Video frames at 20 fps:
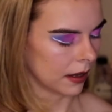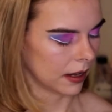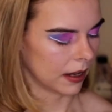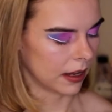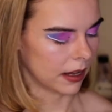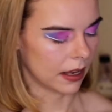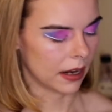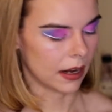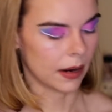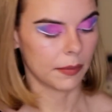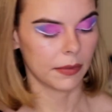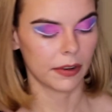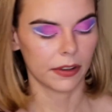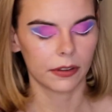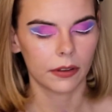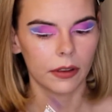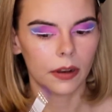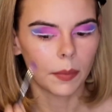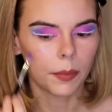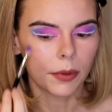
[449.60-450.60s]
And I'm just
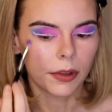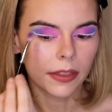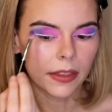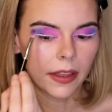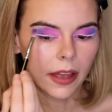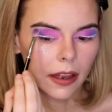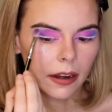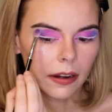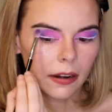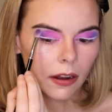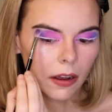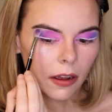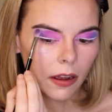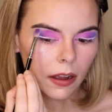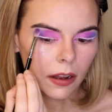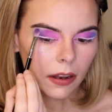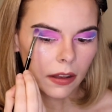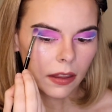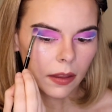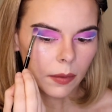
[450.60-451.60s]
going to put that
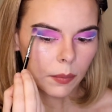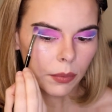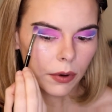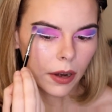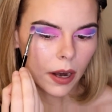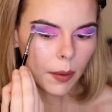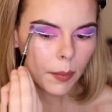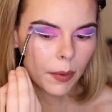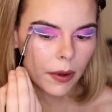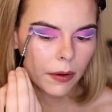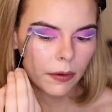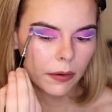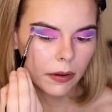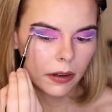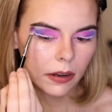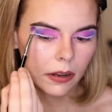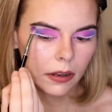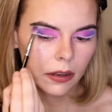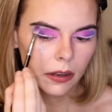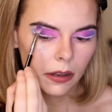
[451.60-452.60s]
on the brow bone
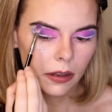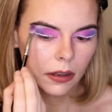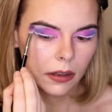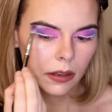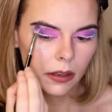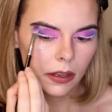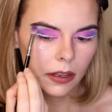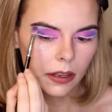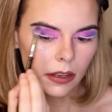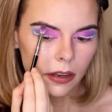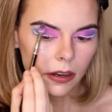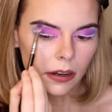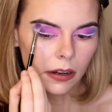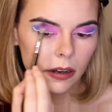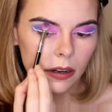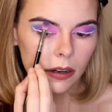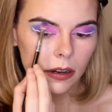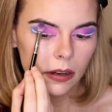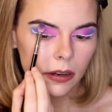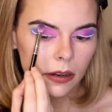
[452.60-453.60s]

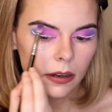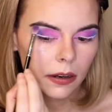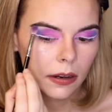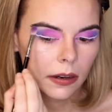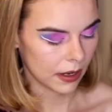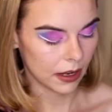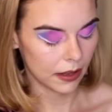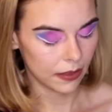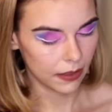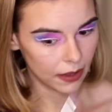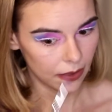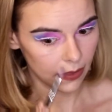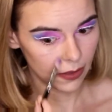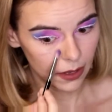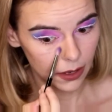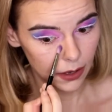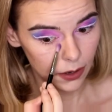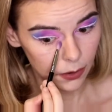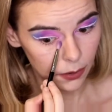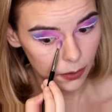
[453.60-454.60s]
here, and then the
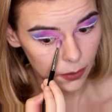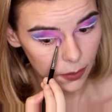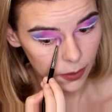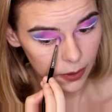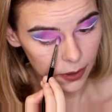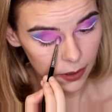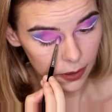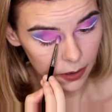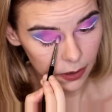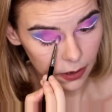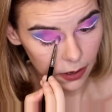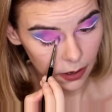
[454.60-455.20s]
inner corner.